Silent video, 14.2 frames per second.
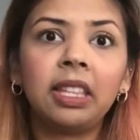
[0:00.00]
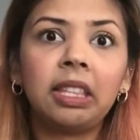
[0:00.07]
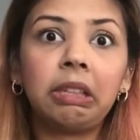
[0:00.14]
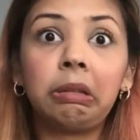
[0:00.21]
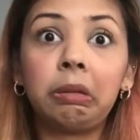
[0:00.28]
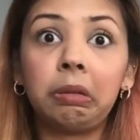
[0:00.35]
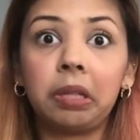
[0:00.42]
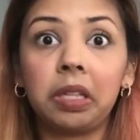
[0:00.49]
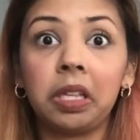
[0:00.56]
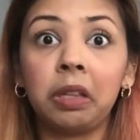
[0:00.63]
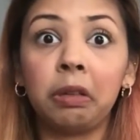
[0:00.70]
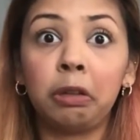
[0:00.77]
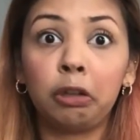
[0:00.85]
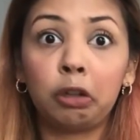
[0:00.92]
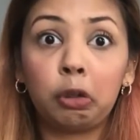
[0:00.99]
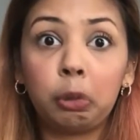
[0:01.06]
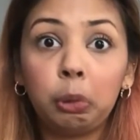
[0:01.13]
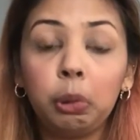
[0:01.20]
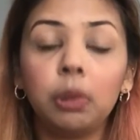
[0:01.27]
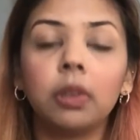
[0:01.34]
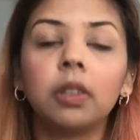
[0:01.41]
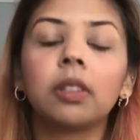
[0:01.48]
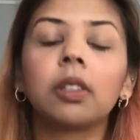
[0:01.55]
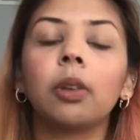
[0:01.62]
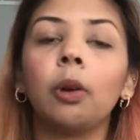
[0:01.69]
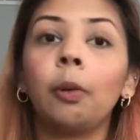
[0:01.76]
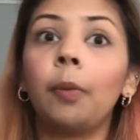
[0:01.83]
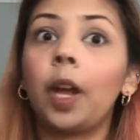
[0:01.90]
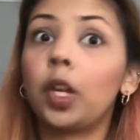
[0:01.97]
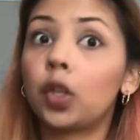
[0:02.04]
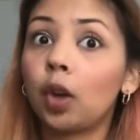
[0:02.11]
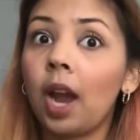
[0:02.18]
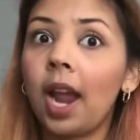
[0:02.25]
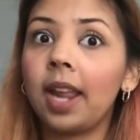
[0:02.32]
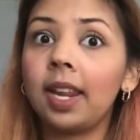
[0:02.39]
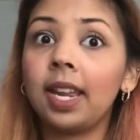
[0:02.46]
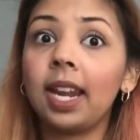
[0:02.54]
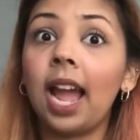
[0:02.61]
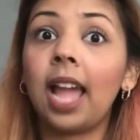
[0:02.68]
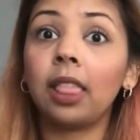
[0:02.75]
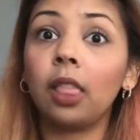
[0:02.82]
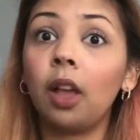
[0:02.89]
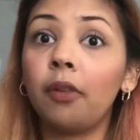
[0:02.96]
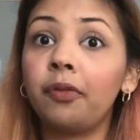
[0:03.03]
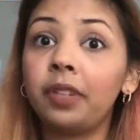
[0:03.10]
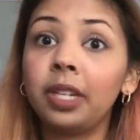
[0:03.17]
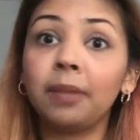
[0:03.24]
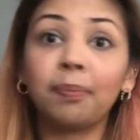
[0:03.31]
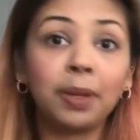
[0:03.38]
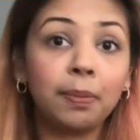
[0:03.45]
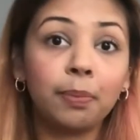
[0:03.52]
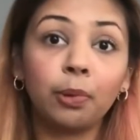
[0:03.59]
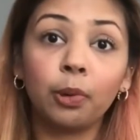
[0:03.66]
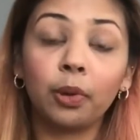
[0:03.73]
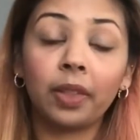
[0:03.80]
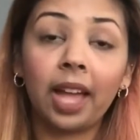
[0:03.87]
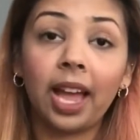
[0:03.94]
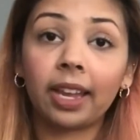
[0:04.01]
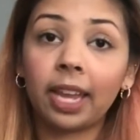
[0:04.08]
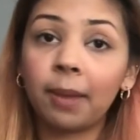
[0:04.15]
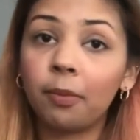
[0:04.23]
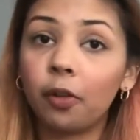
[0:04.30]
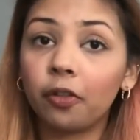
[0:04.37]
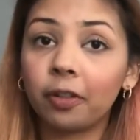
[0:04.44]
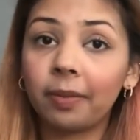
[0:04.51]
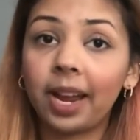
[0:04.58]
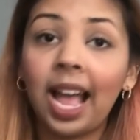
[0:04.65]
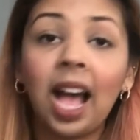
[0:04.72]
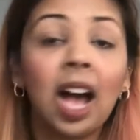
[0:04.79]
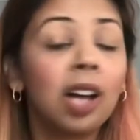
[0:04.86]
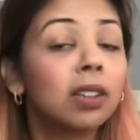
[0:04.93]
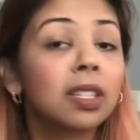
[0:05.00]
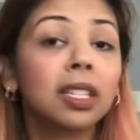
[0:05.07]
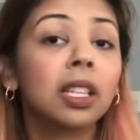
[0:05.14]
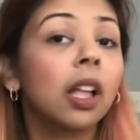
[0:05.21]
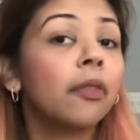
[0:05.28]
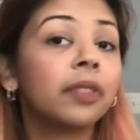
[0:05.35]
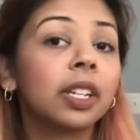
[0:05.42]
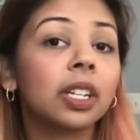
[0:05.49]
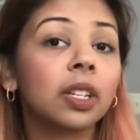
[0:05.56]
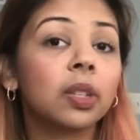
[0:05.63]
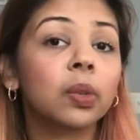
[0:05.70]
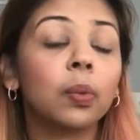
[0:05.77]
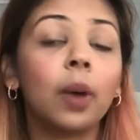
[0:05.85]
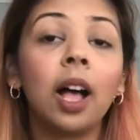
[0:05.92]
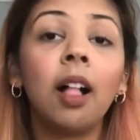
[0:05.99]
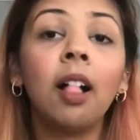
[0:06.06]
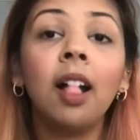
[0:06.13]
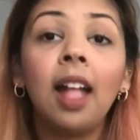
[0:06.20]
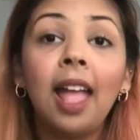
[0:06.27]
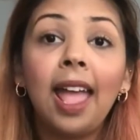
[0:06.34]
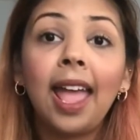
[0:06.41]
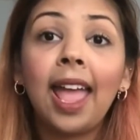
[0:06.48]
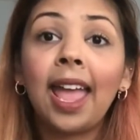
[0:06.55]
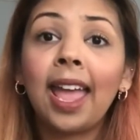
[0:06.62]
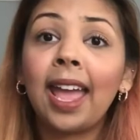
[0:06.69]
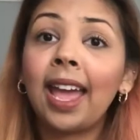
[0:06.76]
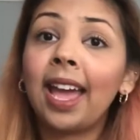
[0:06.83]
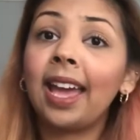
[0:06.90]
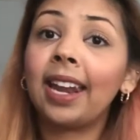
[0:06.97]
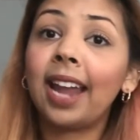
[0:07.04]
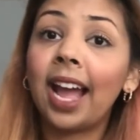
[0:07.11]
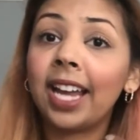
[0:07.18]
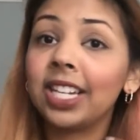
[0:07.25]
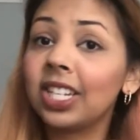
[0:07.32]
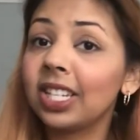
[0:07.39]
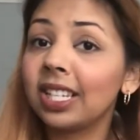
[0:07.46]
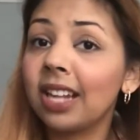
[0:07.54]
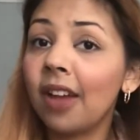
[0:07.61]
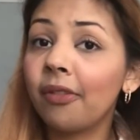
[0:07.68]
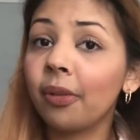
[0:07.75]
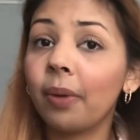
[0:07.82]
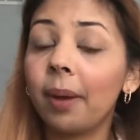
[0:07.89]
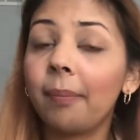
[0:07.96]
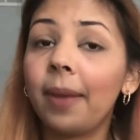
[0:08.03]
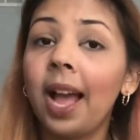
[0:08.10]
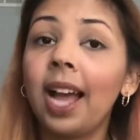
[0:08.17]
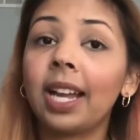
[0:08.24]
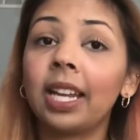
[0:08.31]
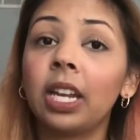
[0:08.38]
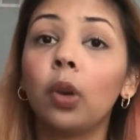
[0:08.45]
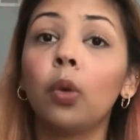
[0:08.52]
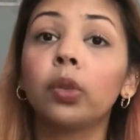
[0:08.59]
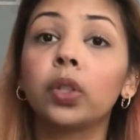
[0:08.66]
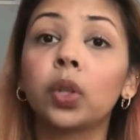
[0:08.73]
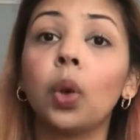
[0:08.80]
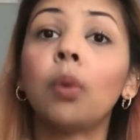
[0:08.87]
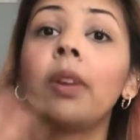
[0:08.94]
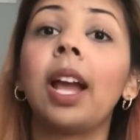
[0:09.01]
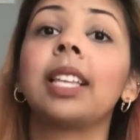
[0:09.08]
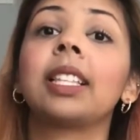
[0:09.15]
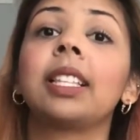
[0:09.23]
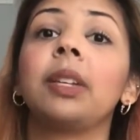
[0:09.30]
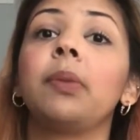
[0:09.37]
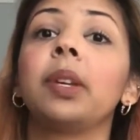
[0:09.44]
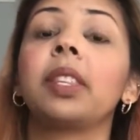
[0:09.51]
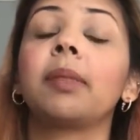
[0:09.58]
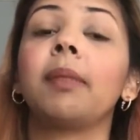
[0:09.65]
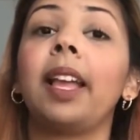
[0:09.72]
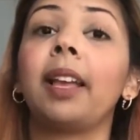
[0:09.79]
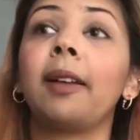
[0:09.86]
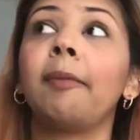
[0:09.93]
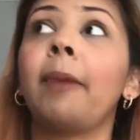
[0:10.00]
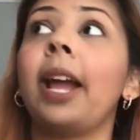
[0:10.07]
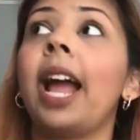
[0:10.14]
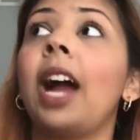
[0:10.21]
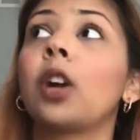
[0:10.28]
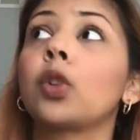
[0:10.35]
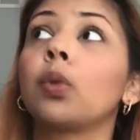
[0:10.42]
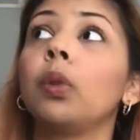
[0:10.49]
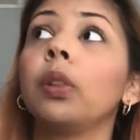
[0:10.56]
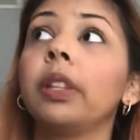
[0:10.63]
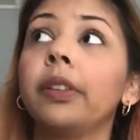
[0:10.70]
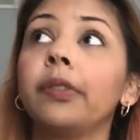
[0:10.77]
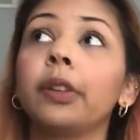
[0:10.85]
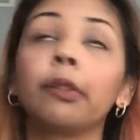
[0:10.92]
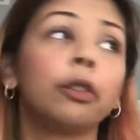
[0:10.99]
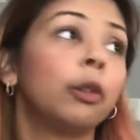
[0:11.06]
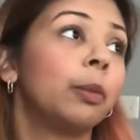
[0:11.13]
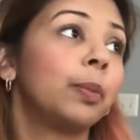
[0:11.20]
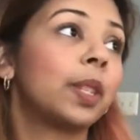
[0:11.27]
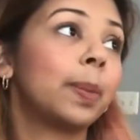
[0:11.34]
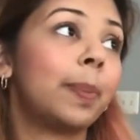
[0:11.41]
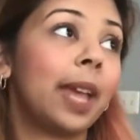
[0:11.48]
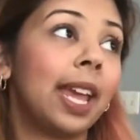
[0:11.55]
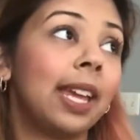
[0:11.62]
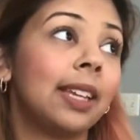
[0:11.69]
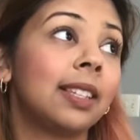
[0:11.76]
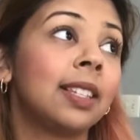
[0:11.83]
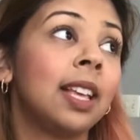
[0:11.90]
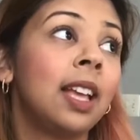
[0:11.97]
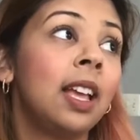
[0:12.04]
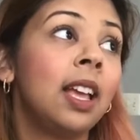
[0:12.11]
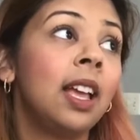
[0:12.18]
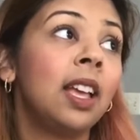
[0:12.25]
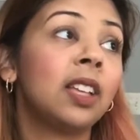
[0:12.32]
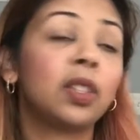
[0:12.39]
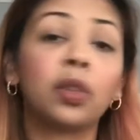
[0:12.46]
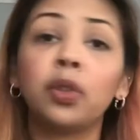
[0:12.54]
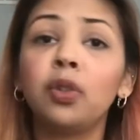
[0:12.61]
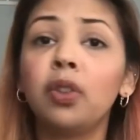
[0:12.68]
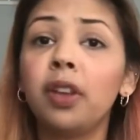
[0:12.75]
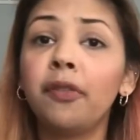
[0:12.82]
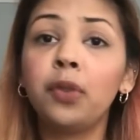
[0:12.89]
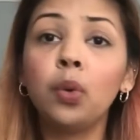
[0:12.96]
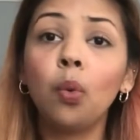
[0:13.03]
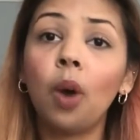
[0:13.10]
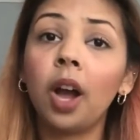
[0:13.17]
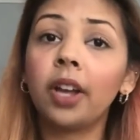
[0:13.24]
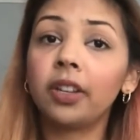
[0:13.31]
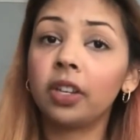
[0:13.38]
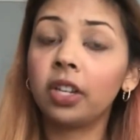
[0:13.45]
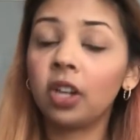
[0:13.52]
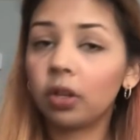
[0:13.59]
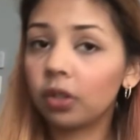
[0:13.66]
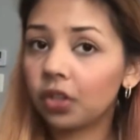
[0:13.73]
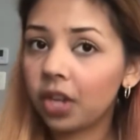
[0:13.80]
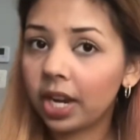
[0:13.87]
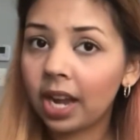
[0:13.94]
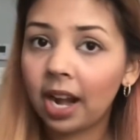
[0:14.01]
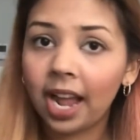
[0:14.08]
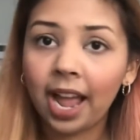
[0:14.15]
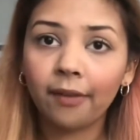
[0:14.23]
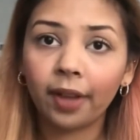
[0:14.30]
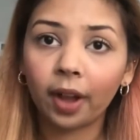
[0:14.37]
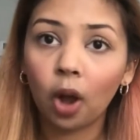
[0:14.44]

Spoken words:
it'll look cool. So I tried it, I loved it. People that came over my house loved it as well, and I just never went back, and it goes so nicely with like my actual living room space. So if you want, you can also check out, I have like a